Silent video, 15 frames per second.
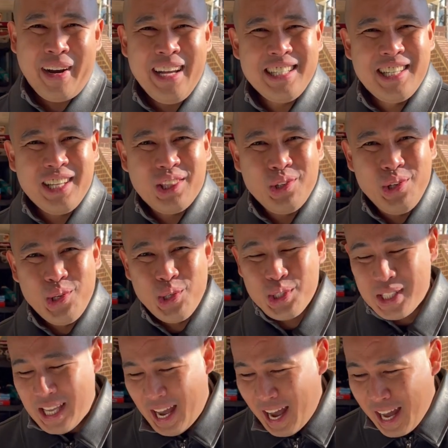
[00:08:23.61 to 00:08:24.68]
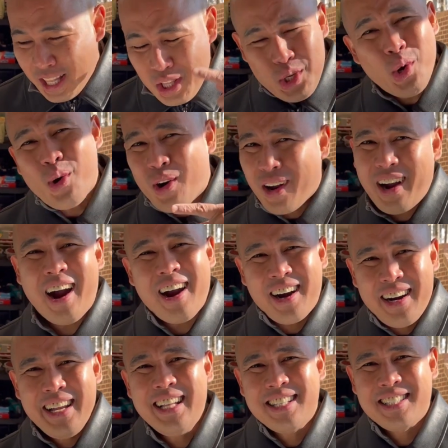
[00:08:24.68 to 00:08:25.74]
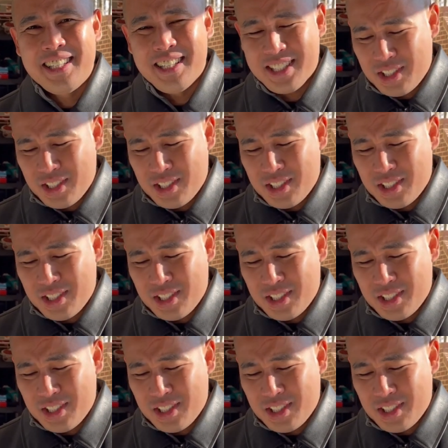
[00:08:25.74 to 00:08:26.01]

easy to use, and your car needs it.